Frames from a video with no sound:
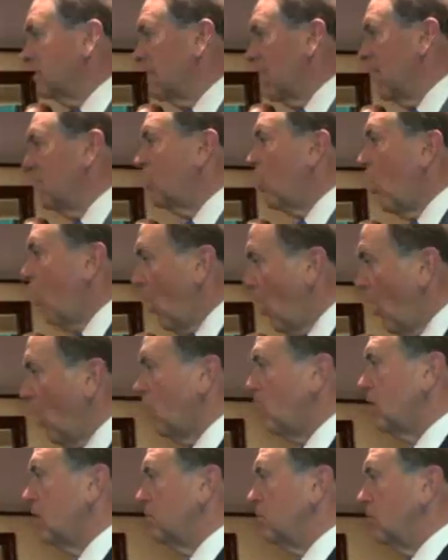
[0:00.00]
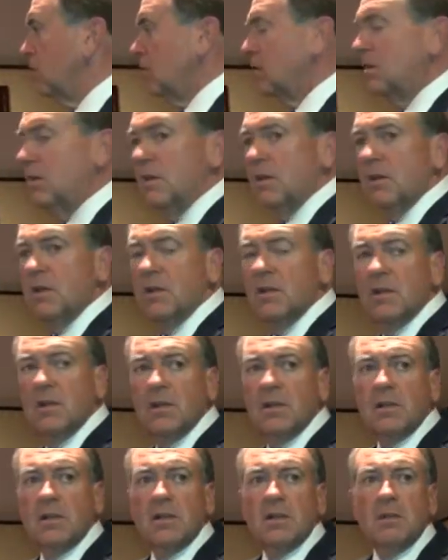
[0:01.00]
and horrible
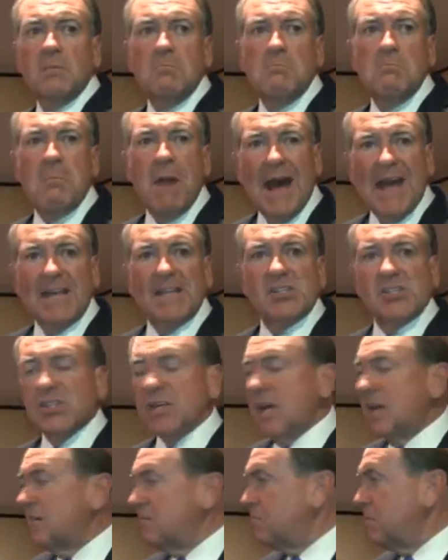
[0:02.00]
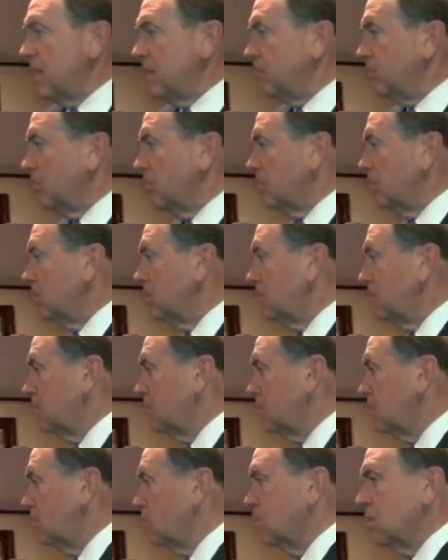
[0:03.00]
mindset of people
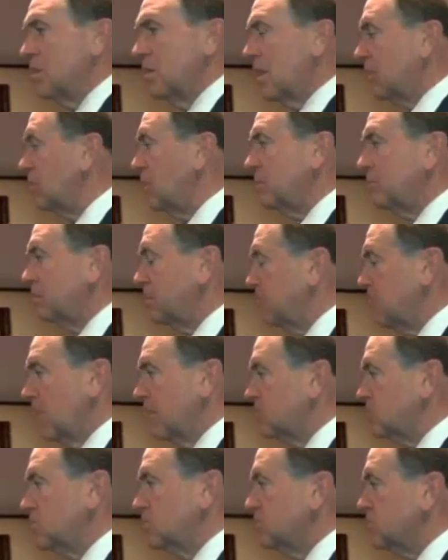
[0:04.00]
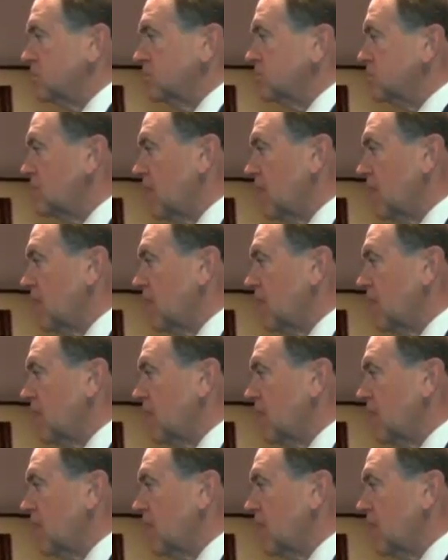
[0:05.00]
who are nothing but monsters and